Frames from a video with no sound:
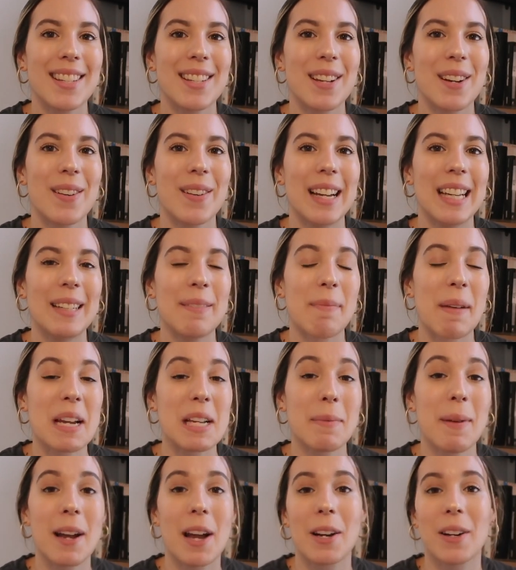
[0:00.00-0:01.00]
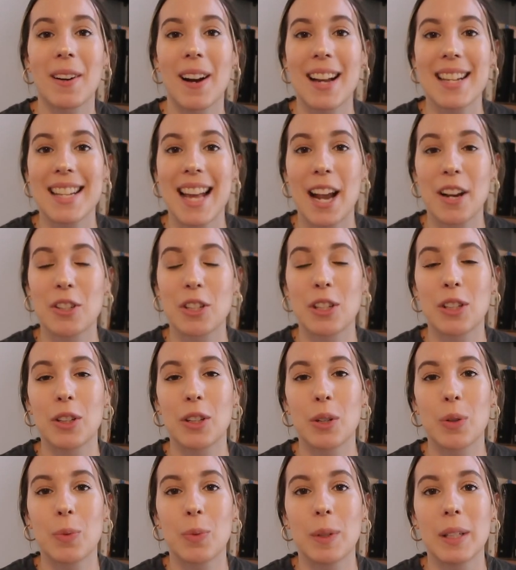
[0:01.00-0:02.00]
So it makes my under eyes actually
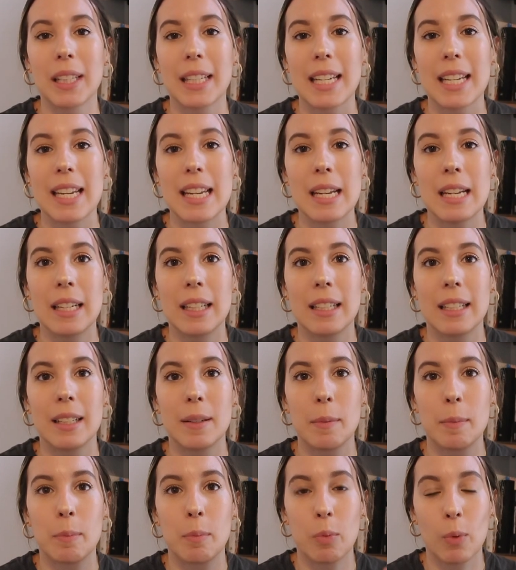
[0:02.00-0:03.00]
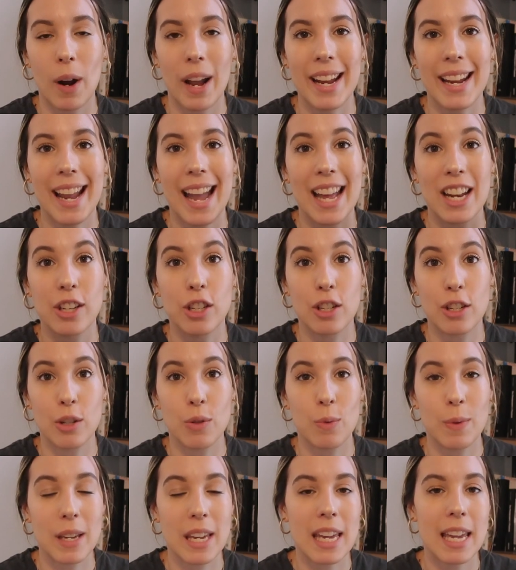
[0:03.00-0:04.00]
look really bright and
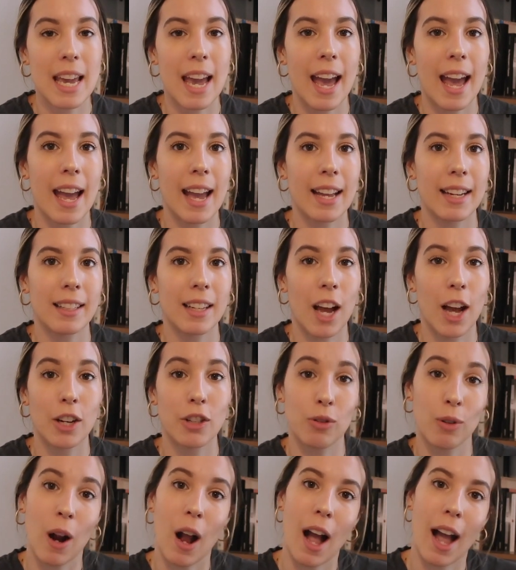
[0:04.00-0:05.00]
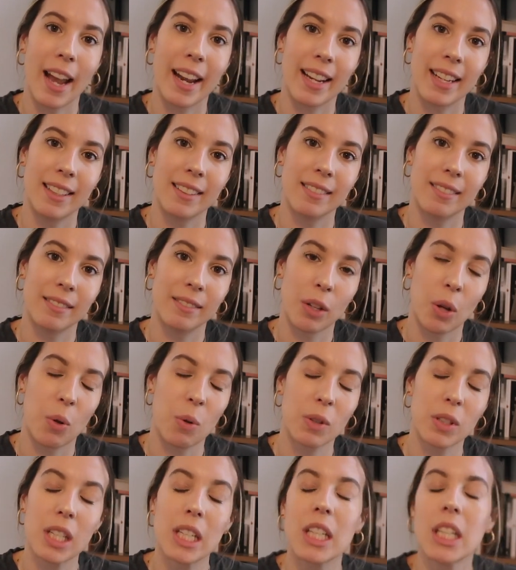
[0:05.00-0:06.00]
dewy and not dry and
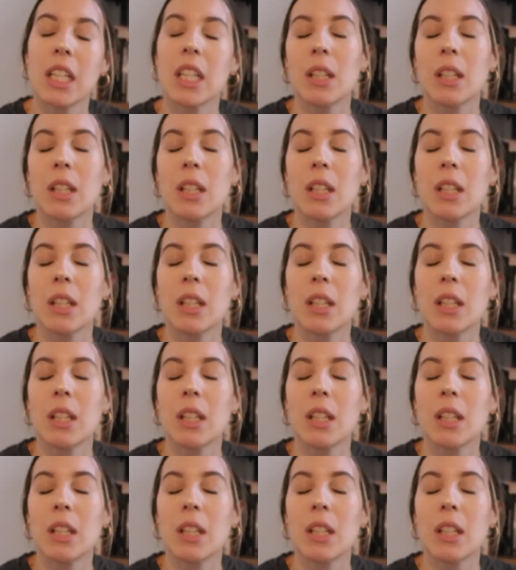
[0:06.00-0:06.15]
old,